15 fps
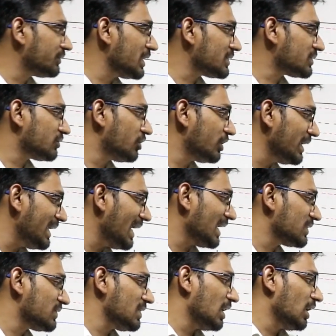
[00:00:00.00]
this 3
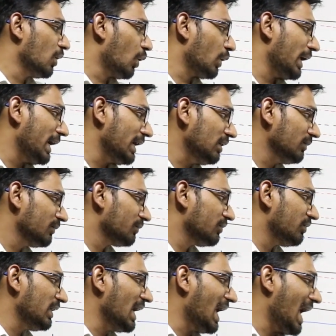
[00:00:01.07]
axial loading,
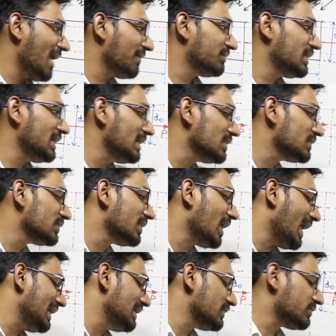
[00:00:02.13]
we have these
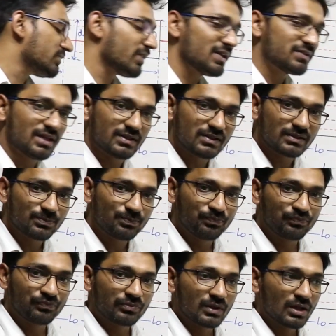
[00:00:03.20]
9 stresses.
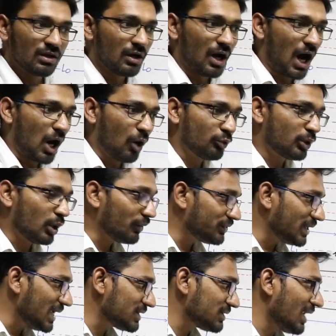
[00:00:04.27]
Out of
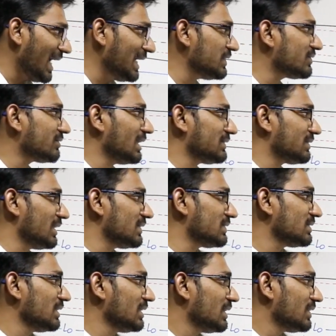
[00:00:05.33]
these 9
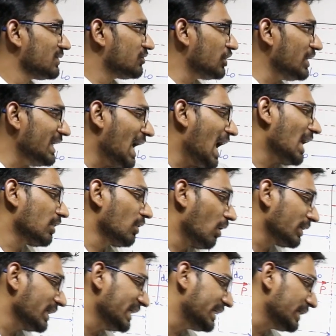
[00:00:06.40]
stresses, 3 are
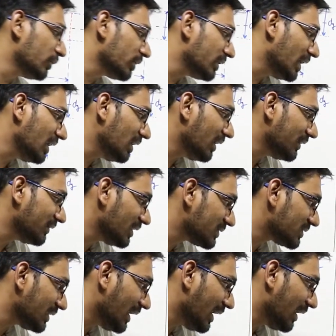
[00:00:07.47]
longitudinal, this